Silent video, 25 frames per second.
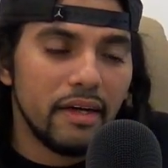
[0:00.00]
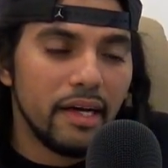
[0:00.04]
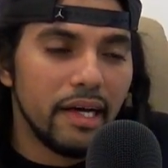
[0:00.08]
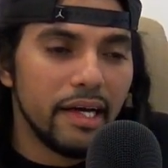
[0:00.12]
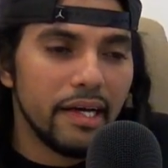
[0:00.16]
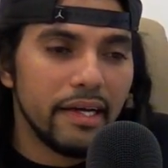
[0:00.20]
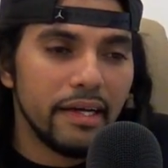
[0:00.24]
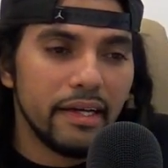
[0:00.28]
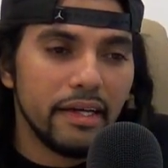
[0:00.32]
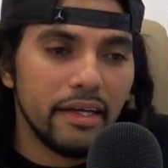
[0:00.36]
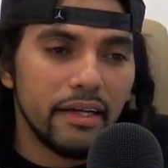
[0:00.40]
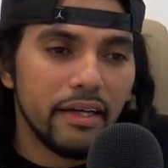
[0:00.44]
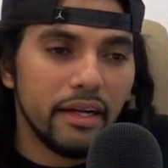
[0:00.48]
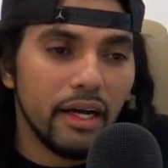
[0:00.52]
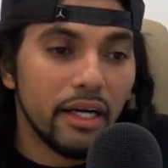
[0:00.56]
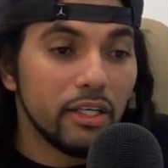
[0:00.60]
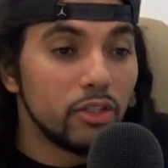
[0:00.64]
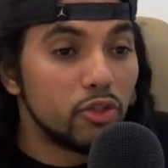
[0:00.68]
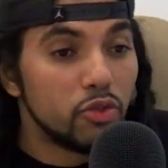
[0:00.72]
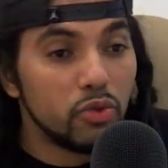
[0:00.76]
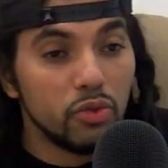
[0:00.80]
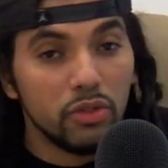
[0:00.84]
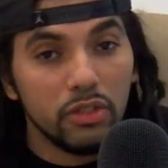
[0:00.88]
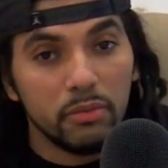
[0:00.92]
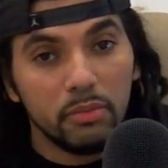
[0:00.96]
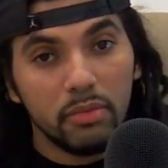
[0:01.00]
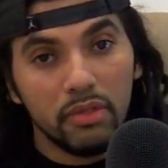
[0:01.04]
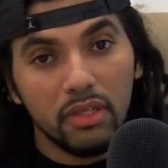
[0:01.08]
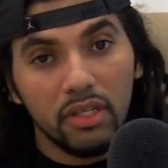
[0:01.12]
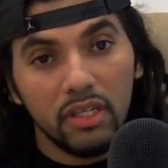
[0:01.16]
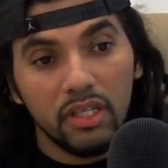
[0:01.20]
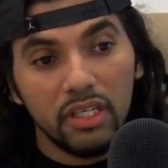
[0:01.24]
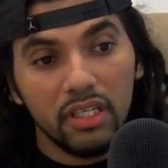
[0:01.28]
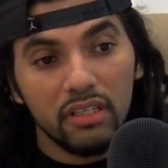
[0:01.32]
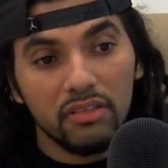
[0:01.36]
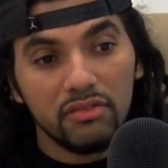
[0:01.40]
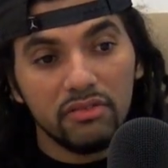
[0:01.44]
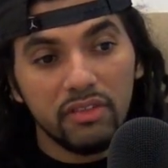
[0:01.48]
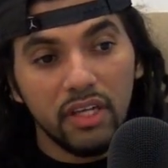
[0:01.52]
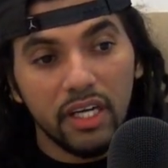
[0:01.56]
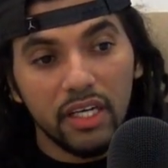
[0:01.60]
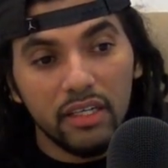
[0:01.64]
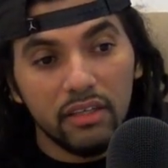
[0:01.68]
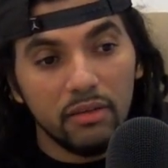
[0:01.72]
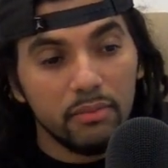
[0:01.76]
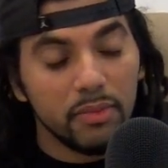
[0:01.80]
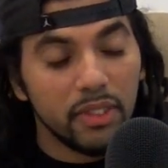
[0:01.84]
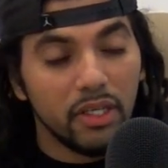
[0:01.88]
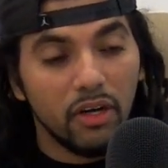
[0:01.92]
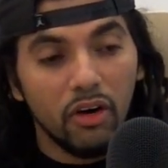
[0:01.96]
And I truly believe,
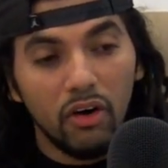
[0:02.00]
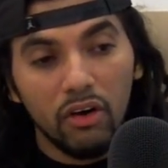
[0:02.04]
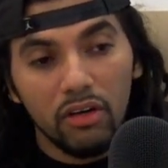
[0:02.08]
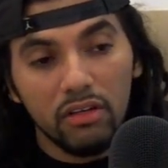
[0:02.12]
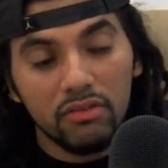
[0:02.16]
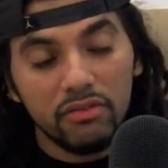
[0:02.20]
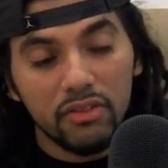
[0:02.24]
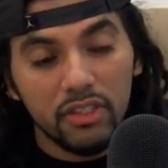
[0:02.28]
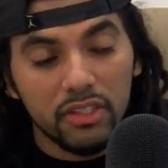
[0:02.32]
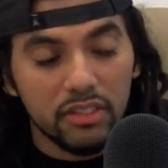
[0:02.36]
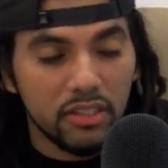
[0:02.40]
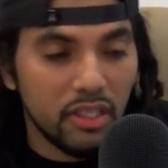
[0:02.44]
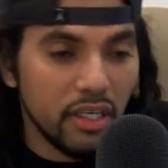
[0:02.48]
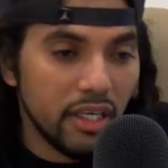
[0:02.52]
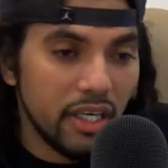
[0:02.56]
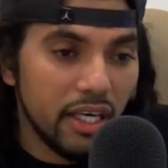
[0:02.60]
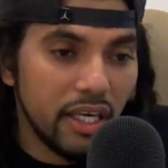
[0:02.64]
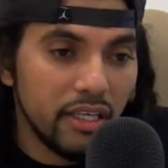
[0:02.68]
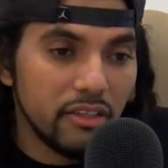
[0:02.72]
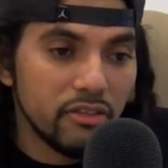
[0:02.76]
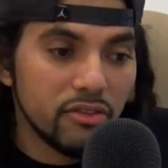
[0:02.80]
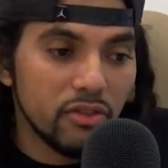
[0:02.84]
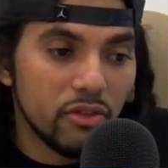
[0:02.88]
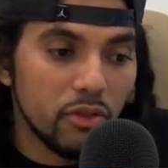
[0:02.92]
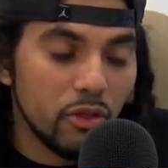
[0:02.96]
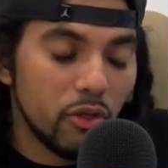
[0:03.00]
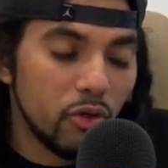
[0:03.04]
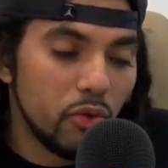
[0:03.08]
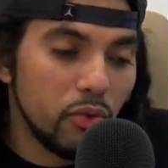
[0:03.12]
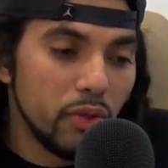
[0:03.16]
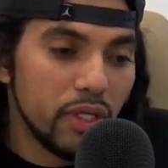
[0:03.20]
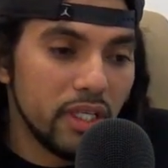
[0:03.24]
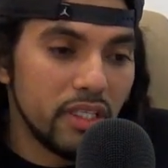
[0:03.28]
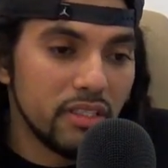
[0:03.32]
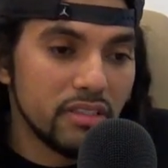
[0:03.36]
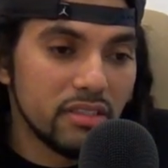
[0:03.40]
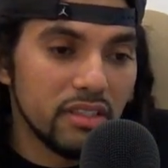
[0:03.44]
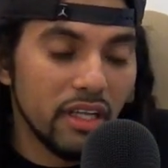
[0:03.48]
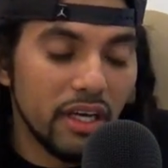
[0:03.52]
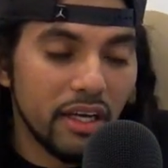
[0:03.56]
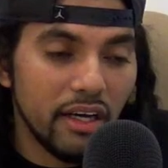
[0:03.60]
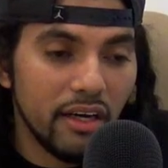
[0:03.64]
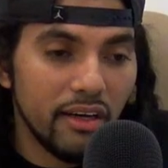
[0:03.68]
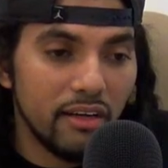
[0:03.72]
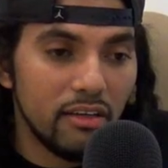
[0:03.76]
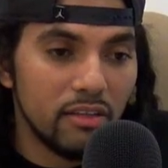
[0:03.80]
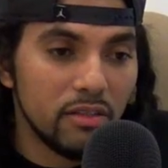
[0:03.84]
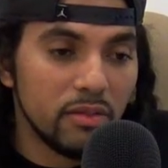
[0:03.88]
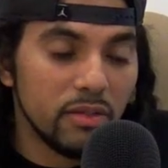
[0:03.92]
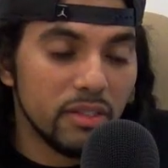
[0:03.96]
like, I mean, all of us are kings and queens, like I
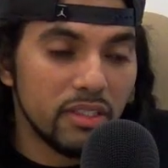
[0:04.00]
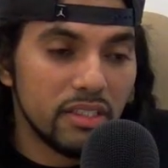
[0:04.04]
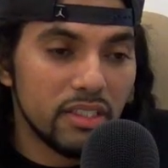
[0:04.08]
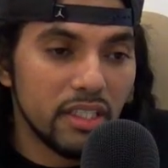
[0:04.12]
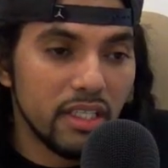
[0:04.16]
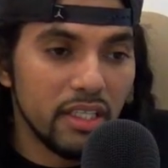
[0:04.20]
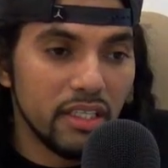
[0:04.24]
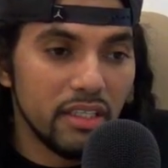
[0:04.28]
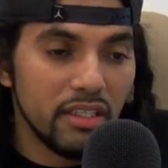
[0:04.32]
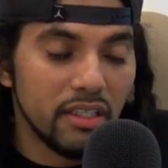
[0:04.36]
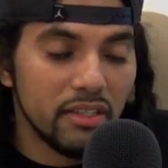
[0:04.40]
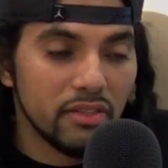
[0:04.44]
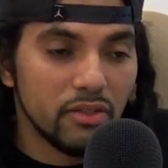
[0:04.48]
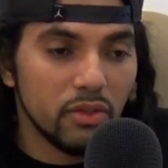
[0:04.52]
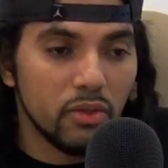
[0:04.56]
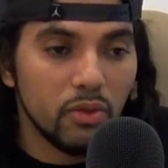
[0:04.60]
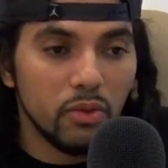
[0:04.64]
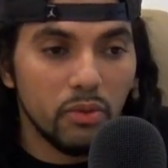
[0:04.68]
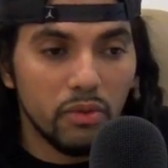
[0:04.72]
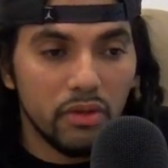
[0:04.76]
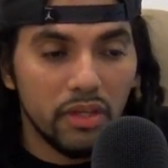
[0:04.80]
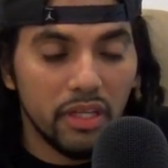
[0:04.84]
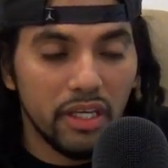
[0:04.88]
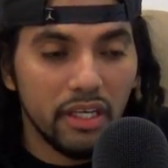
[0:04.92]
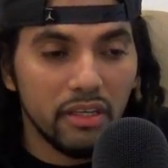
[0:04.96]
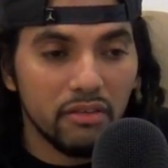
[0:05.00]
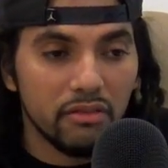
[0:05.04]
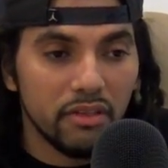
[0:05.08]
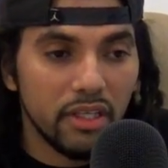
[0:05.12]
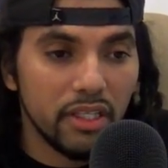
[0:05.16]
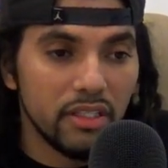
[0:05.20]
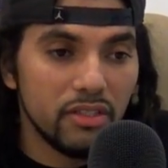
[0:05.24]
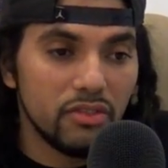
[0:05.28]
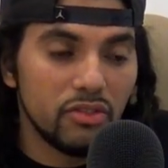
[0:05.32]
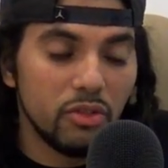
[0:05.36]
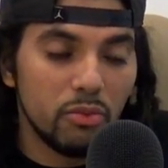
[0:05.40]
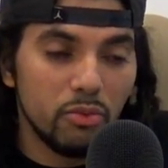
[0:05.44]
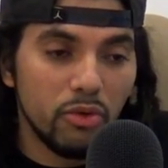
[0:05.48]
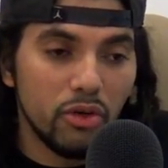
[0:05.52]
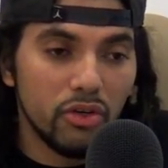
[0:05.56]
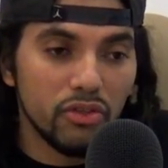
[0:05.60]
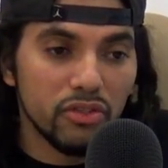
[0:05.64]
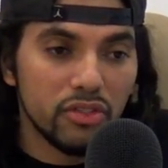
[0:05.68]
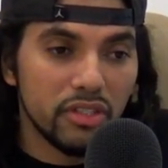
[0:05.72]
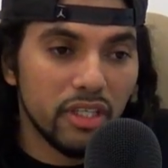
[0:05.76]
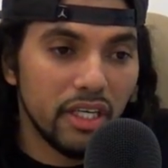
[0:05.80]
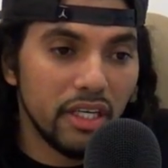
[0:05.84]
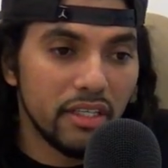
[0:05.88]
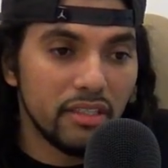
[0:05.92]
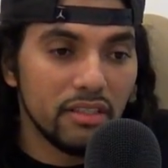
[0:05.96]
always say. That's the whole thing, right?
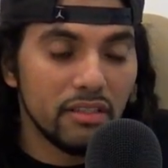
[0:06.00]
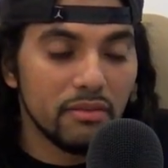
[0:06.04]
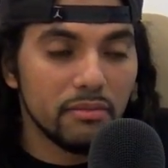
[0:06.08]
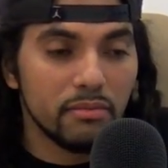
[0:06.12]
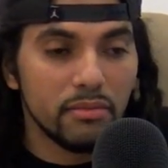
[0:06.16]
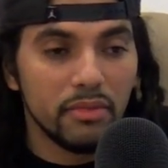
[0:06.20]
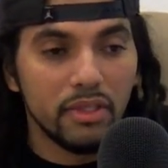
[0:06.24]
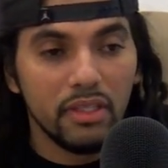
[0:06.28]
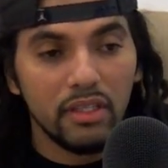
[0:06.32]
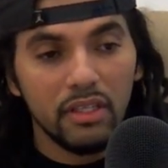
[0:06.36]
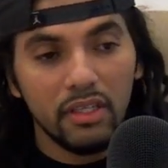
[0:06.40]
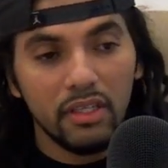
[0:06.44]
Tomorrow's kingdom.